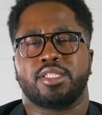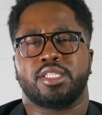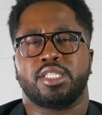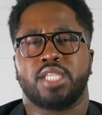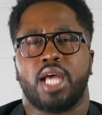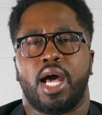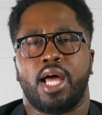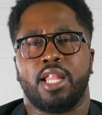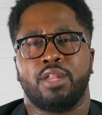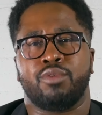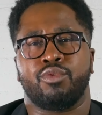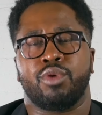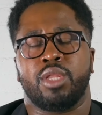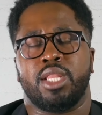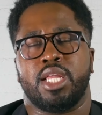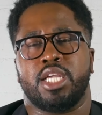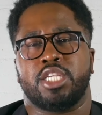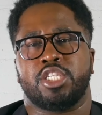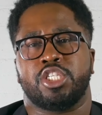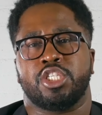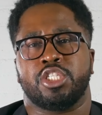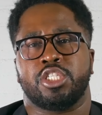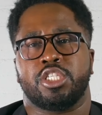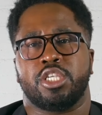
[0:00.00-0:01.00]
a solid
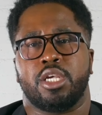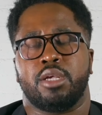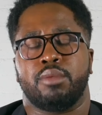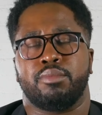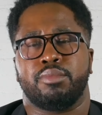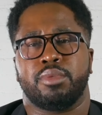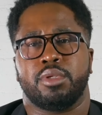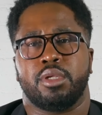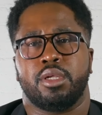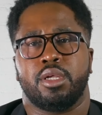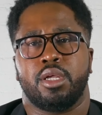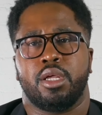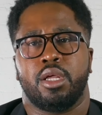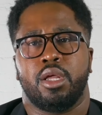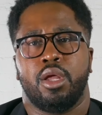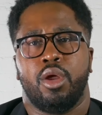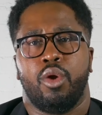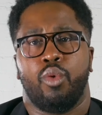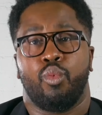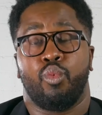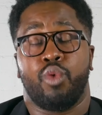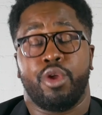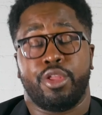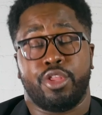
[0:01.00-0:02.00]
relationship
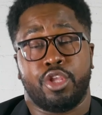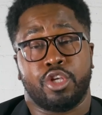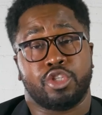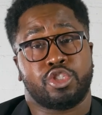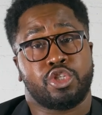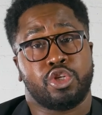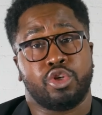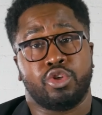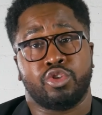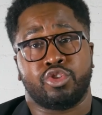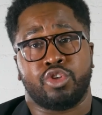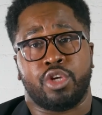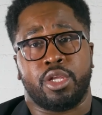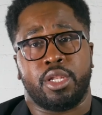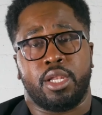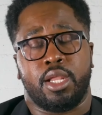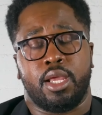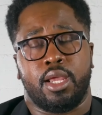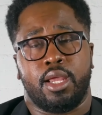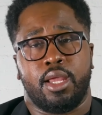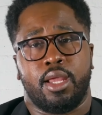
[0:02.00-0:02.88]
with your children.